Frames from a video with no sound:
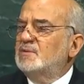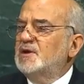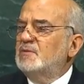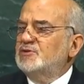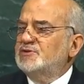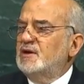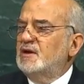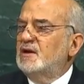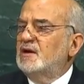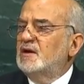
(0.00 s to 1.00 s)
calls
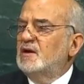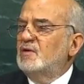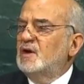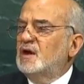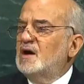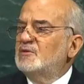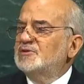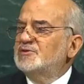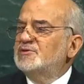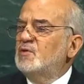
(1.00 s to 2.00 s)
for the
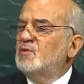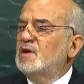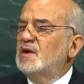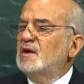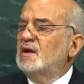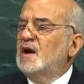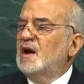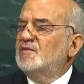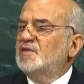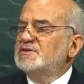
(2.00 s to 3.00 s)
complete
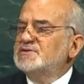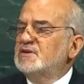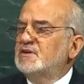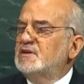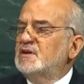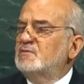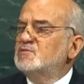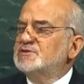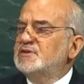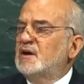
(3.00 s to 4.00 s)
withdrawal of Israel
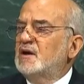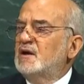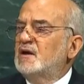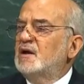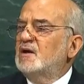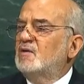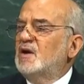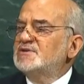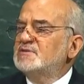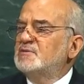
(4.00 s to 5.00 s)
from
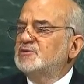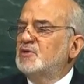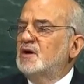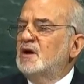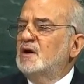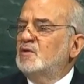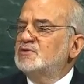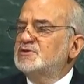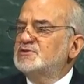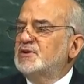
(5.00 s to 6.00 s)
Palestinian Arab
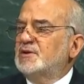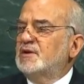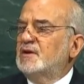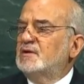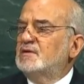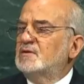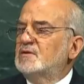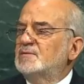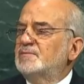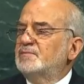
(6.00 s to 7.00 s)
lands and
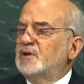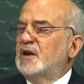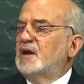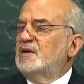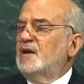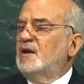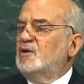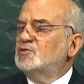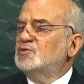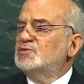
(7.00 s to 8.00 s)
occupied
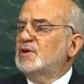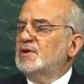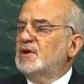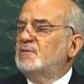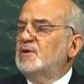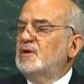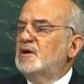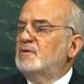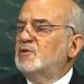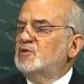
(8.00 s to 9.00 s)
lands, and the
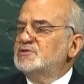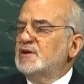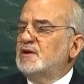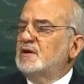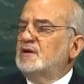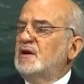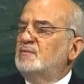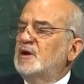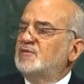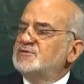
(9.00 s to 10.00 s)
establishment
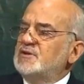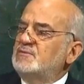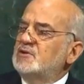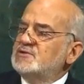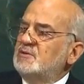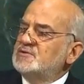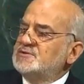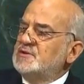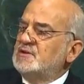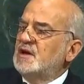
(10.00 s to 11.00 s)
of a full
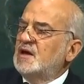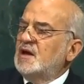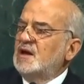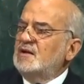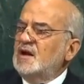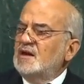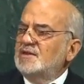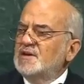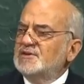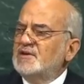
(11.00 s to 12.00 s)
Palestinian state with
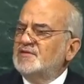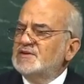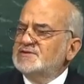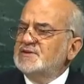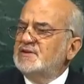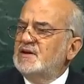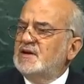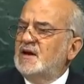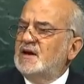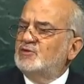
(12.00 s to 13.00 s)
its capital in
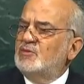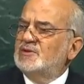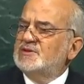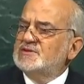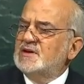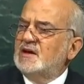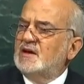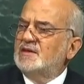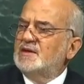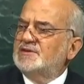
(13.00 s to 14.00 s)
Jerusalem,
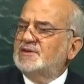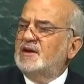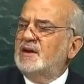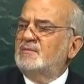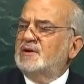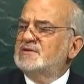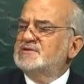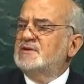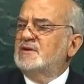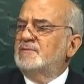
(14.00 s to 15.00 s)
and
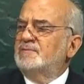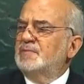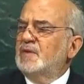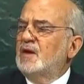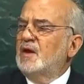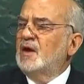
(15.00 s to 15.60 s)
within the